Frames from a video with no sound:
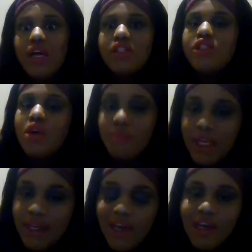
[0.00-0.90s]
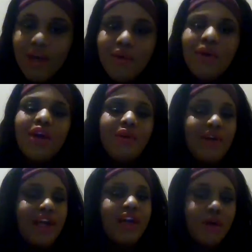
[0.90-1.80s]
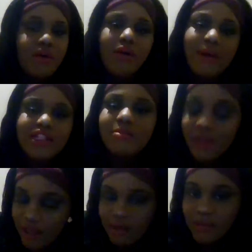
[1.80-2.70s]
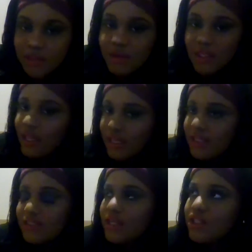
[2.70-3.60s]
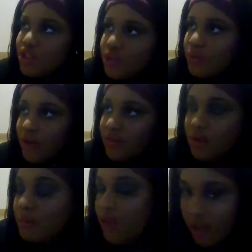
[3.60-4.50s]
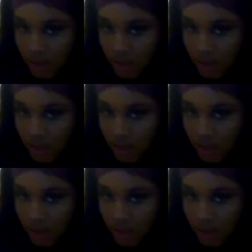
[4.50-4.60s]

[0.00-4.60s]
got so many, and I know when I get older, I'm gonna have to pick between like at least like two of them.